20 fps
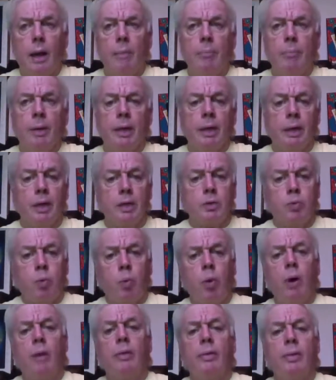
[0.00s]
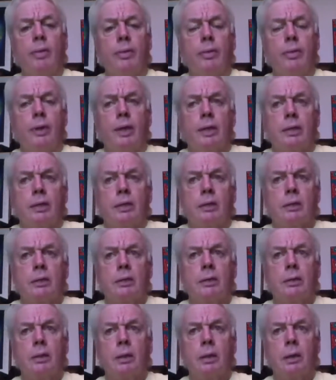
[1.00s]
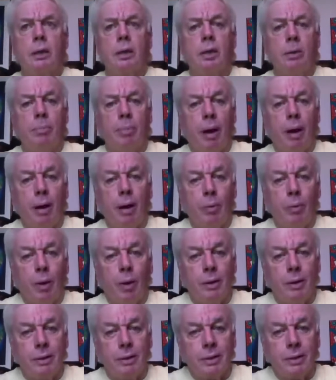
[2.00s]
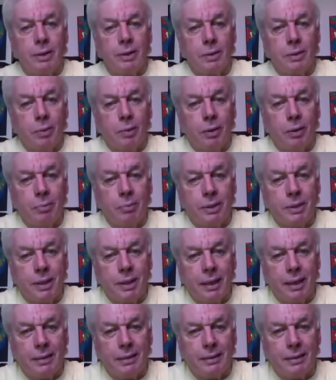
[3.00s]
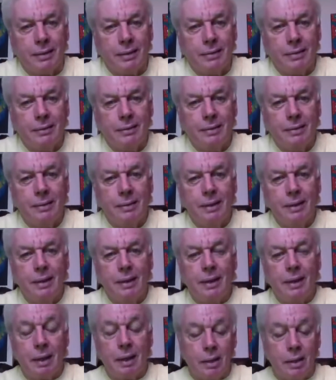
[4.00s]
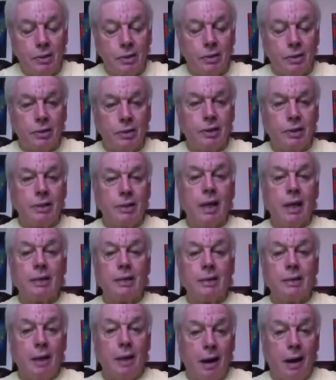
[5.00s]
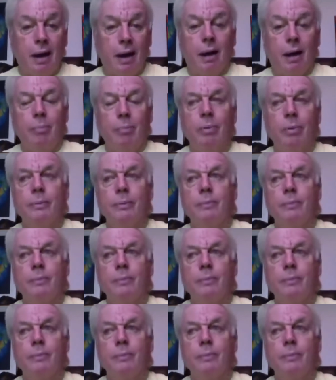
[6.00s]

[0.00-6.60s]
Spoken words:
Because what this cabal wants, this 1%, is to set up